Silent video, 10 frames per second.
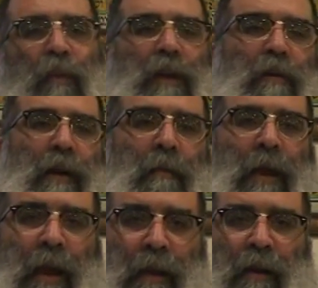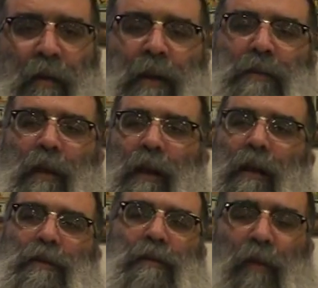and when you come in, you know it's like
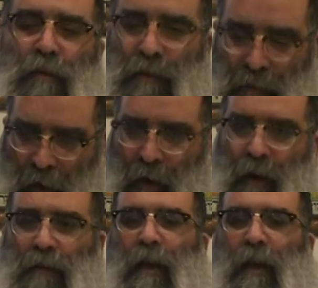a slow start.